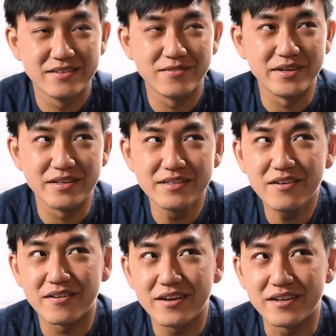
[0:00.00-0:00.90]
Wait, is it
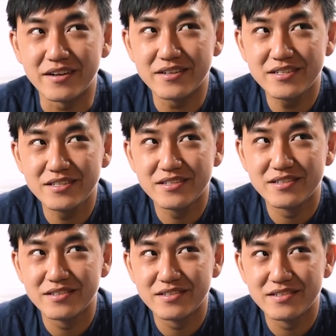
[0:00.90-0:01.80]
correct in English?
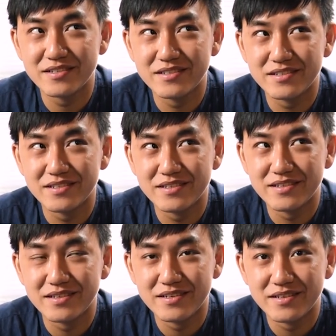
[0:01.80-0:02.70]
Yeah.